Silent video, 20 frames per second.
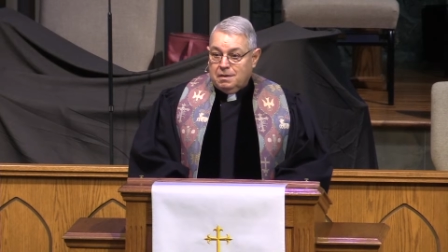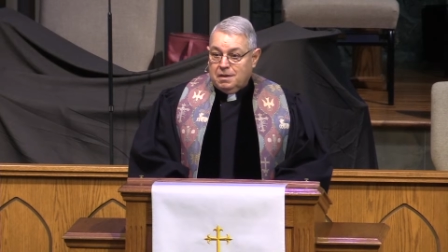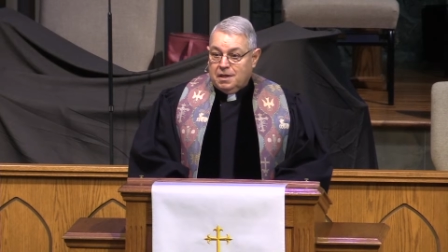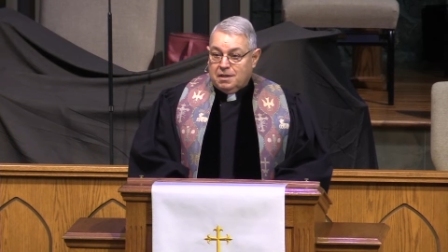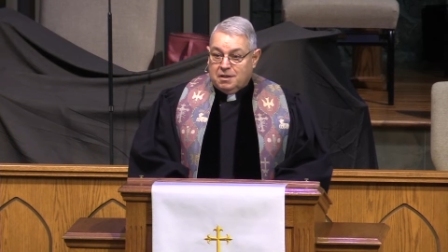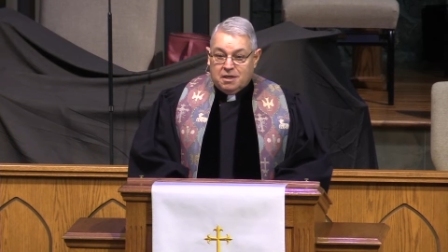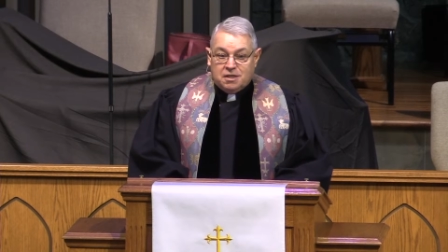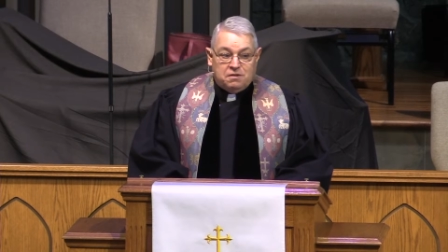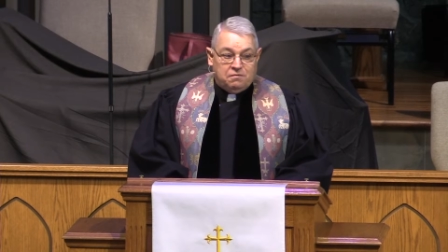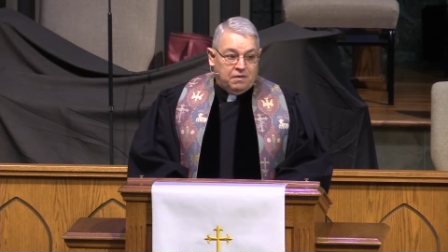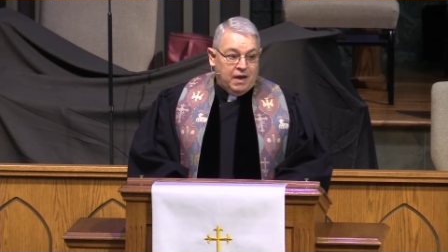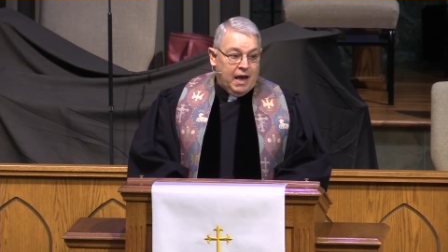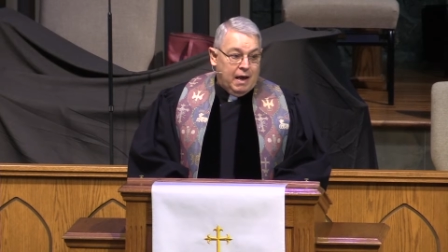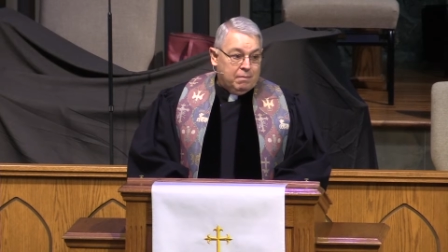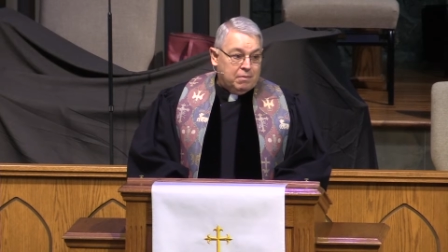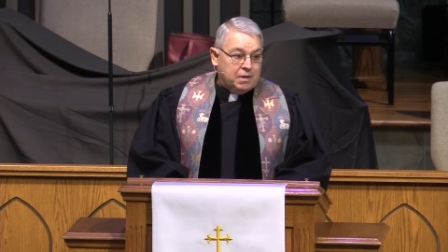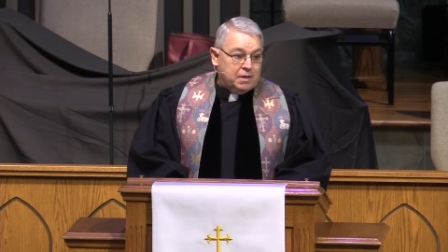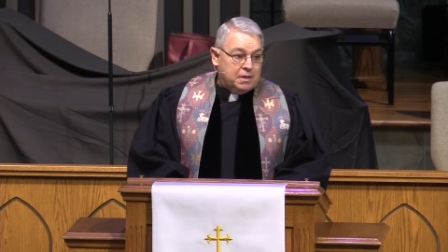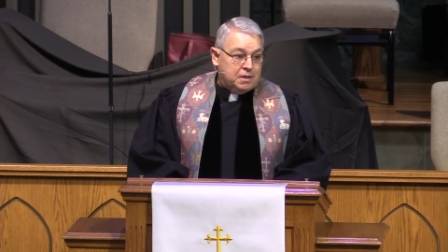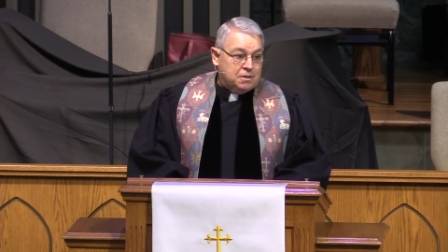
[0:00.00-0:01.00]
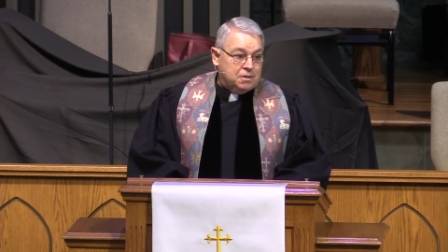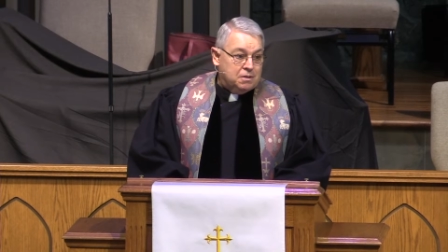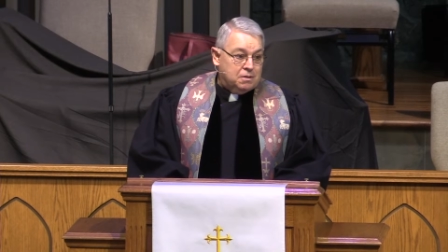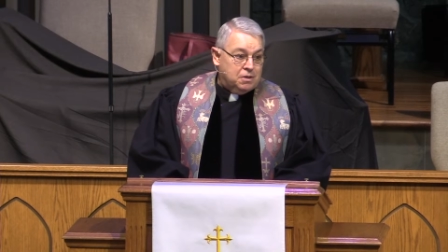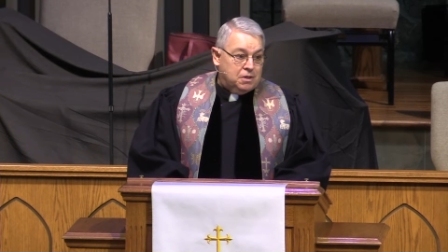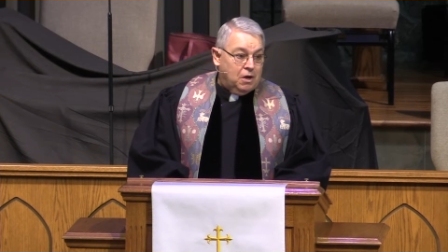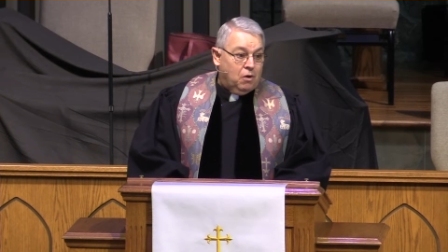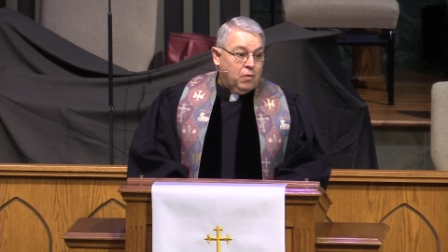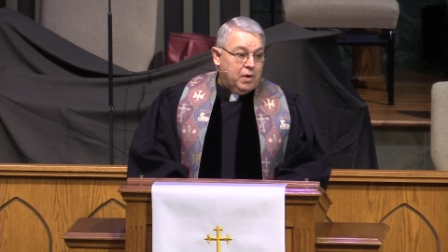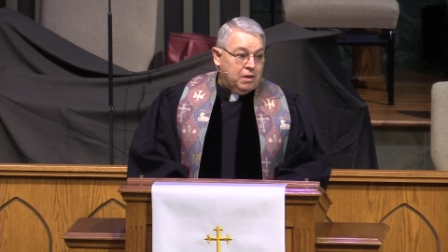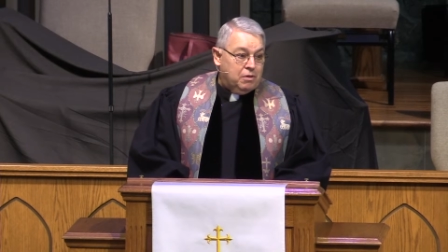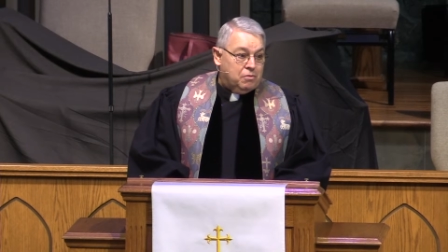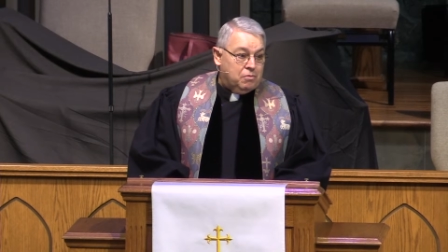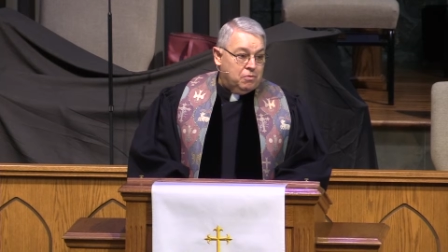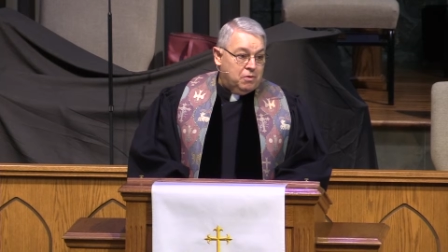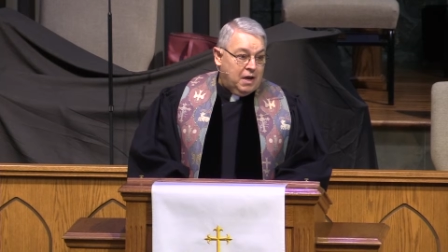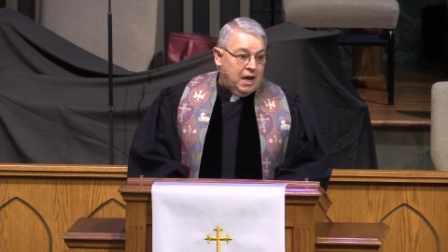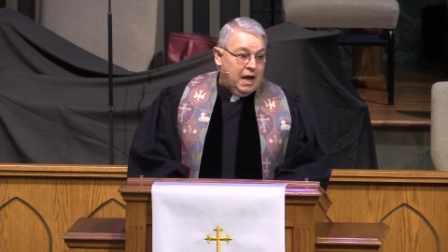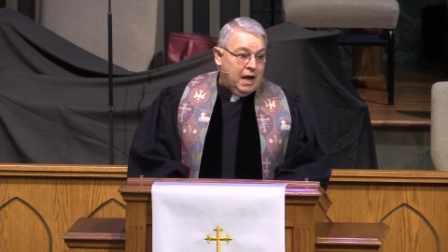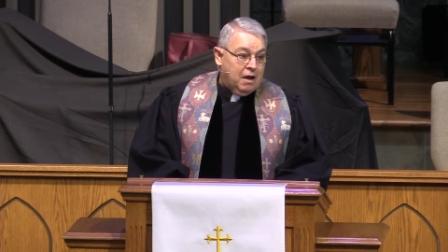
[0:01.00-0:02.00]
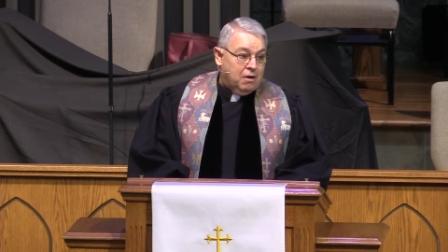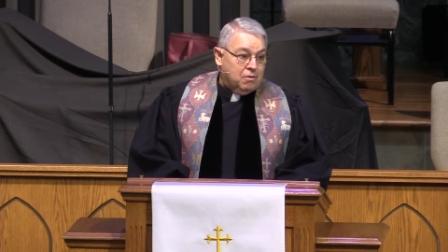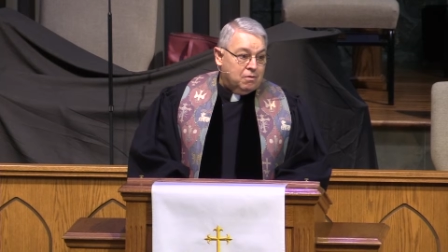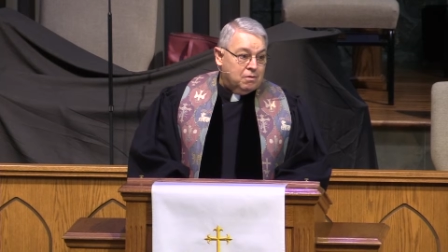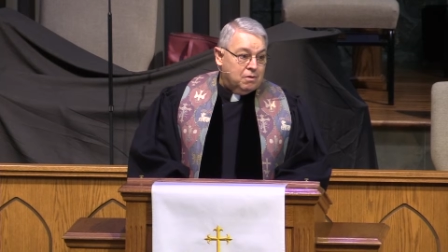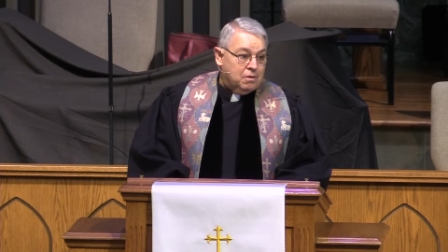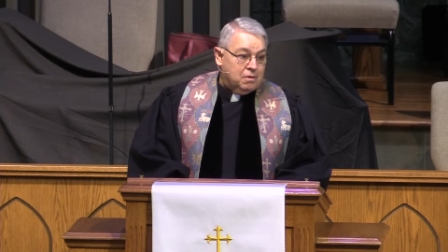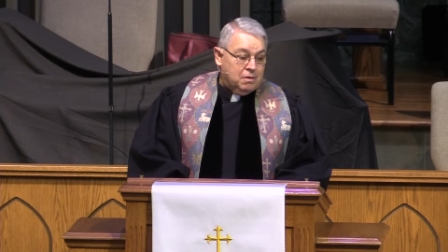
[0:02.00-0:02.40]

that this family is going through now.